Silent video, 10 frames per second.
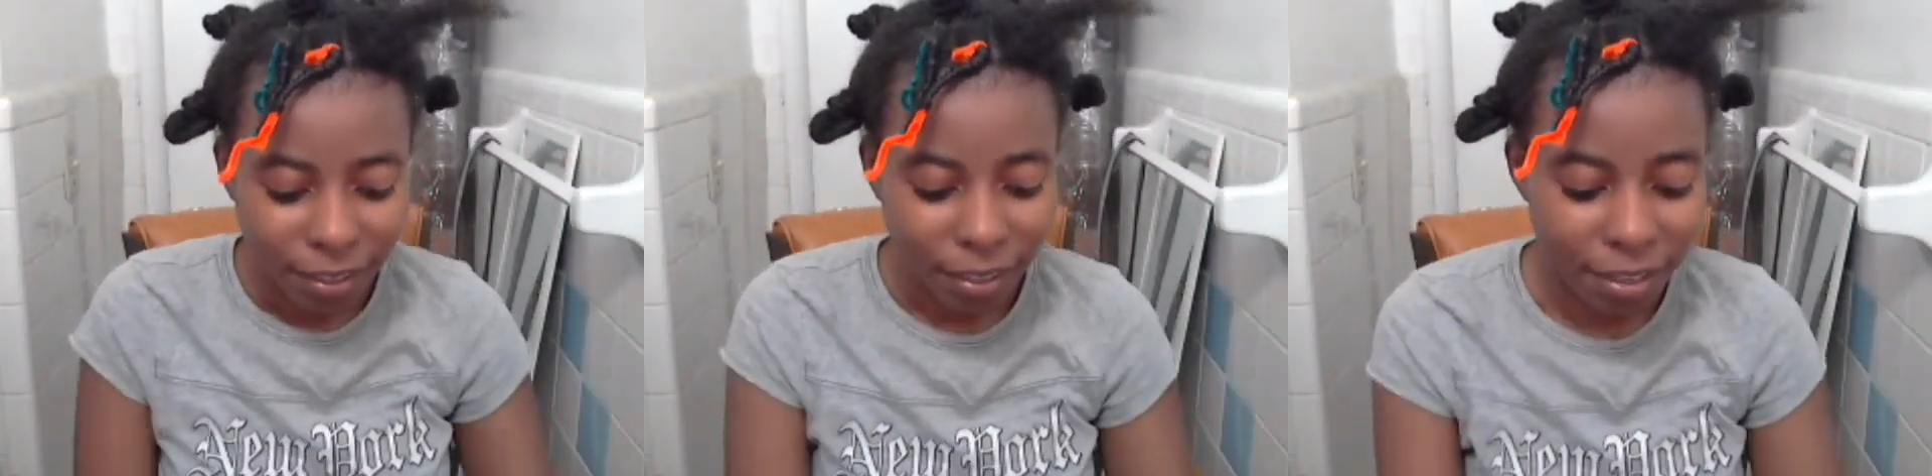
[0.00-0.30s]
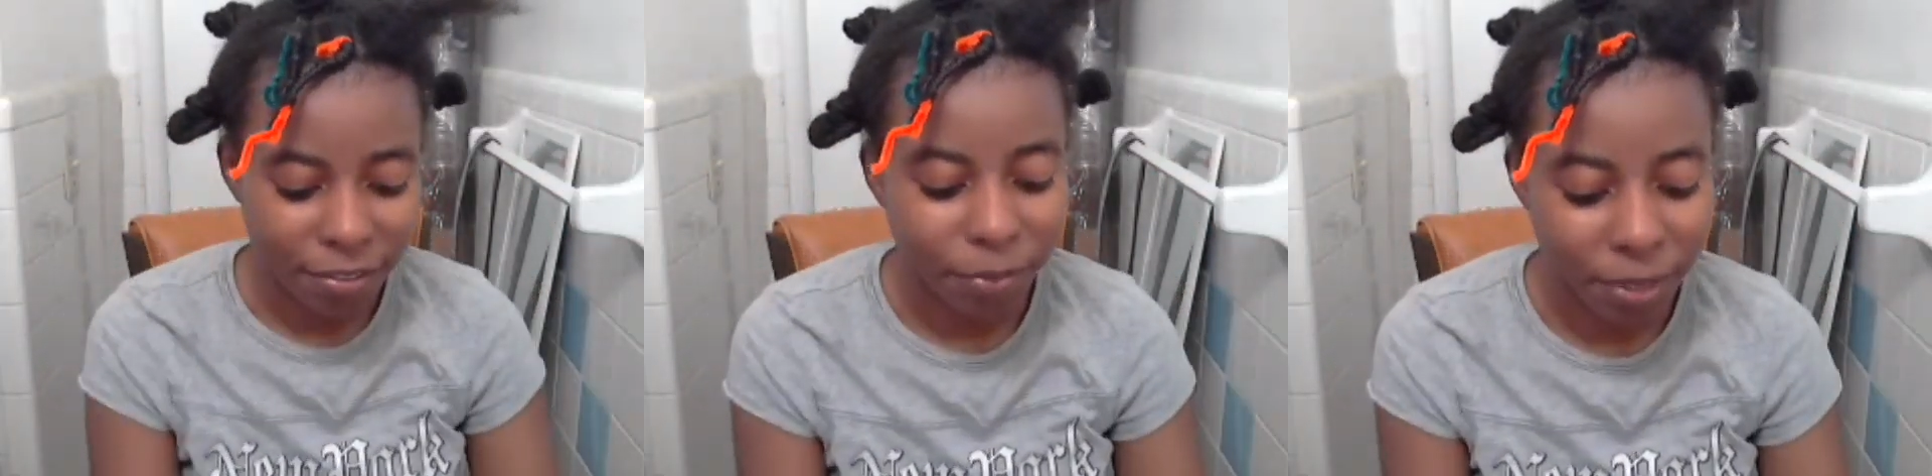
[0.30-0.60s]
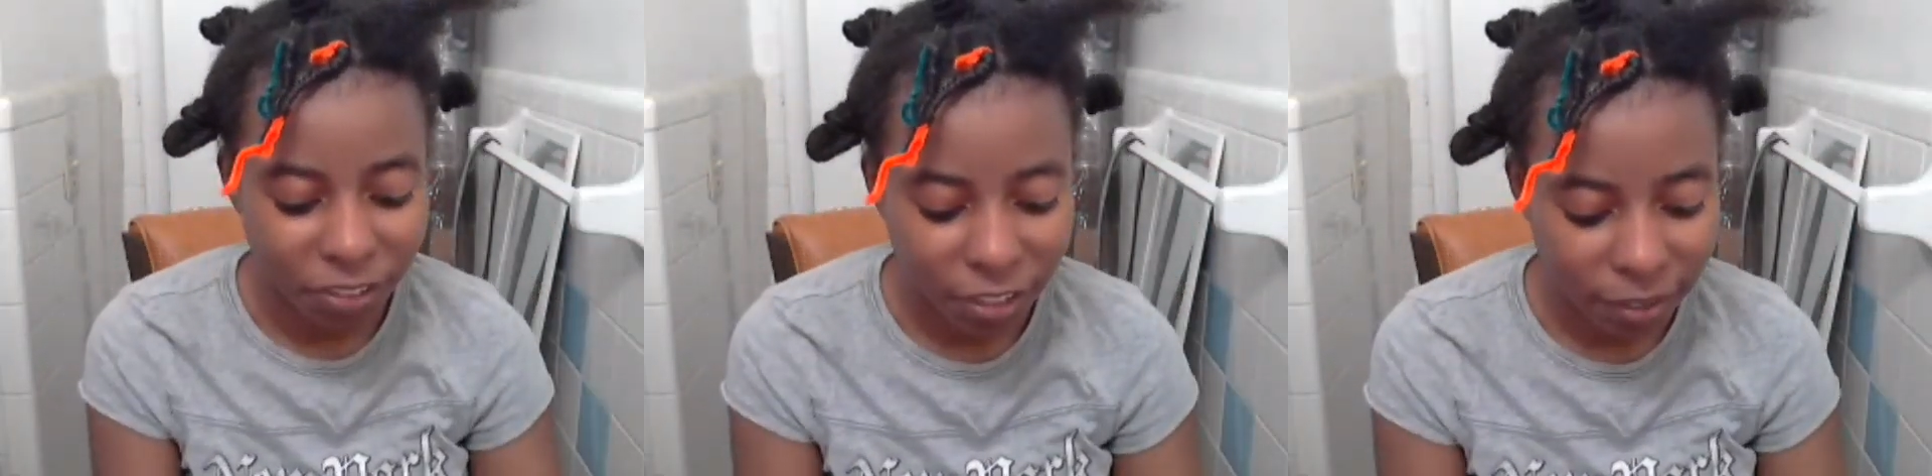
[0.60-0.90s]
of
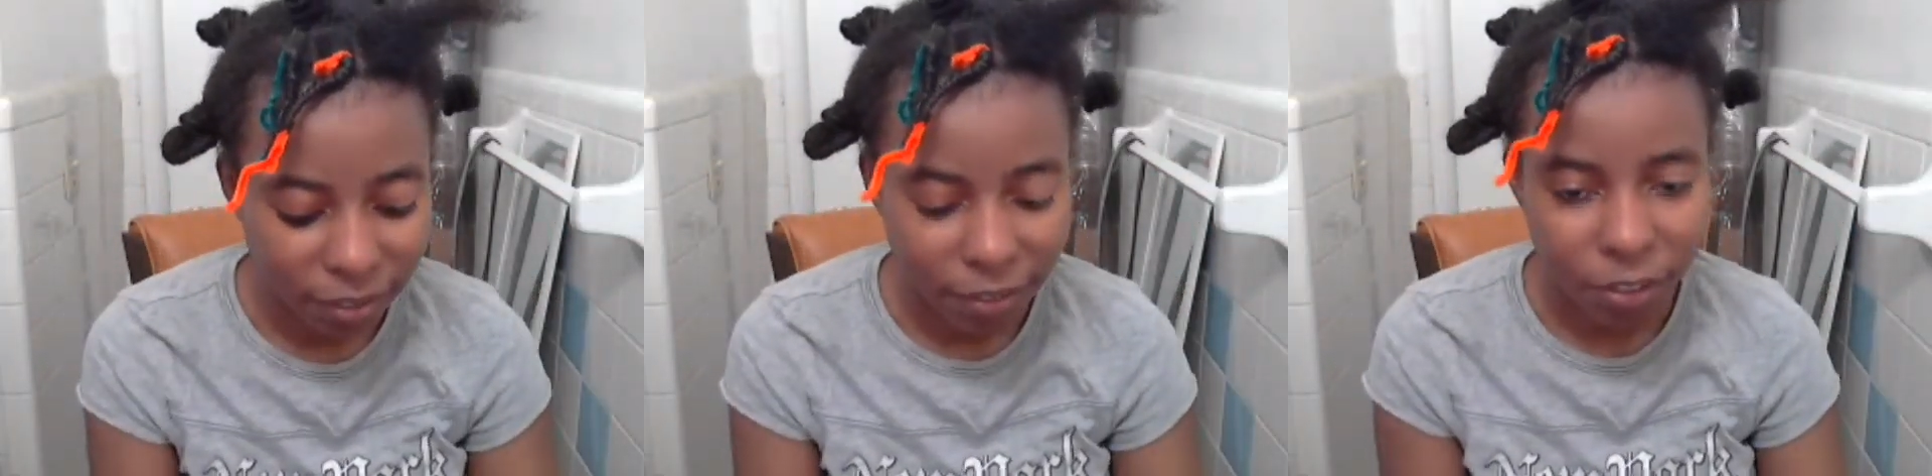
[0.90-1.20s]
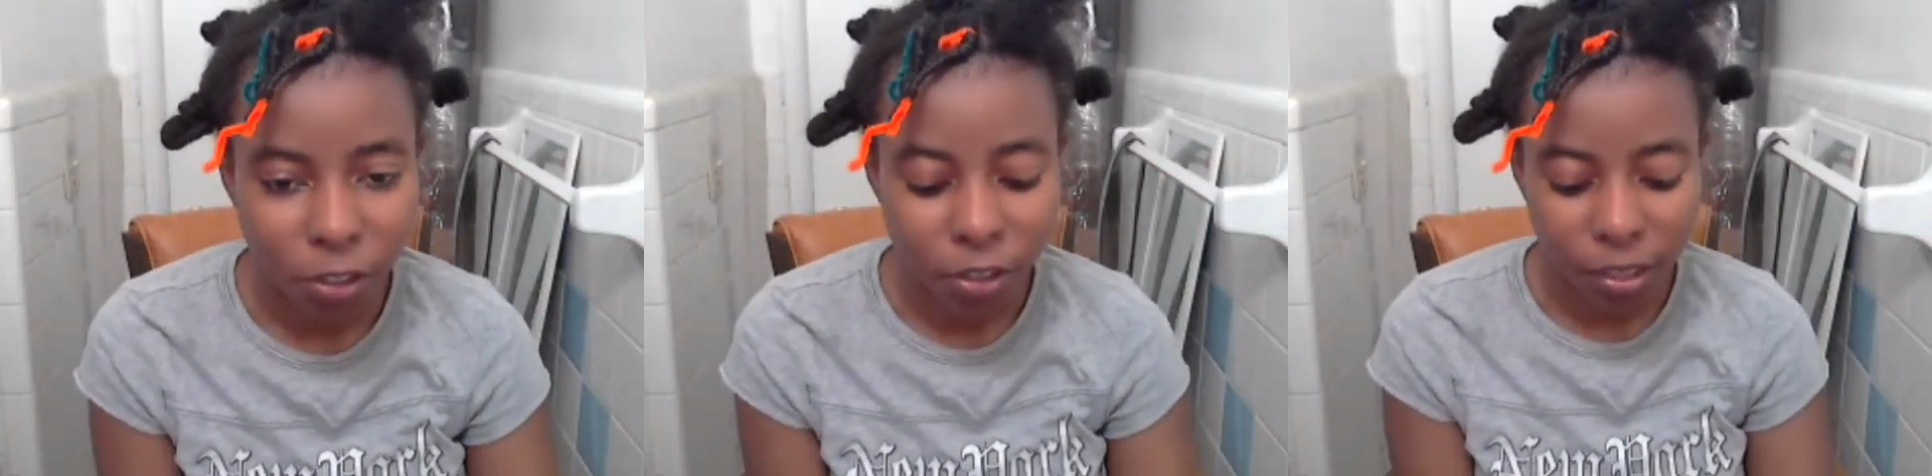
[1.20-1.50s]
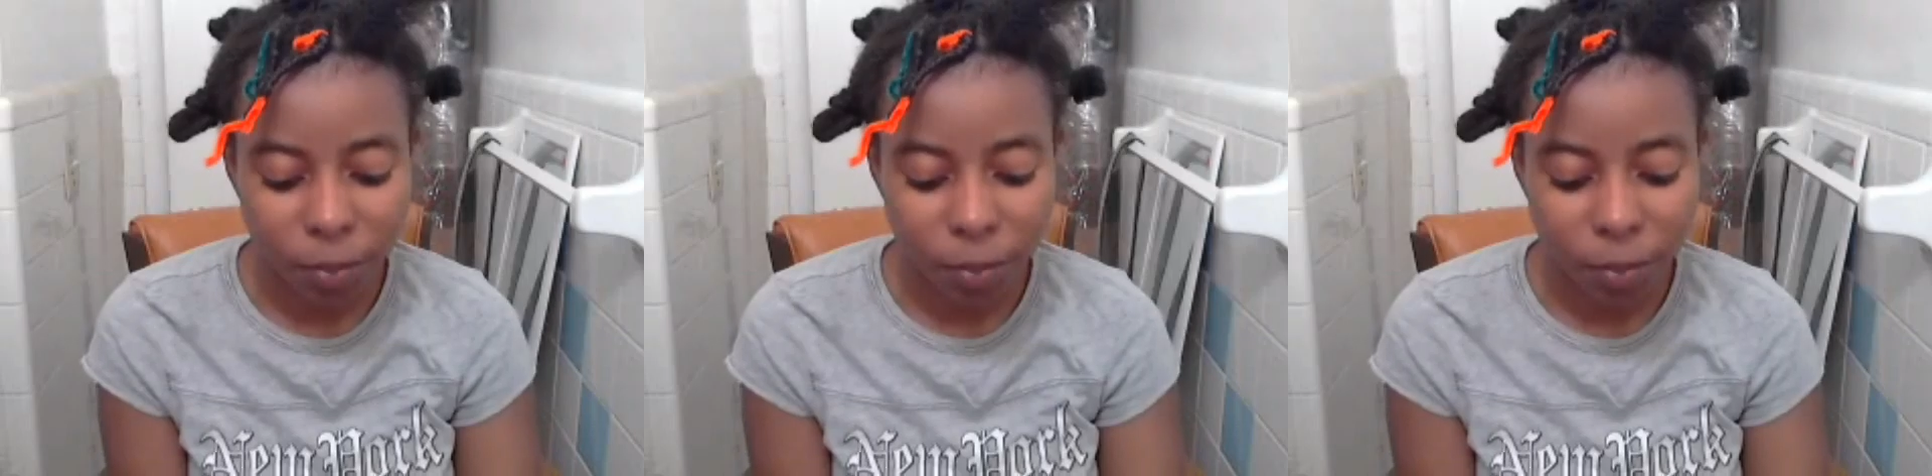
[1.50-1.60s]
Miss Jessie's curly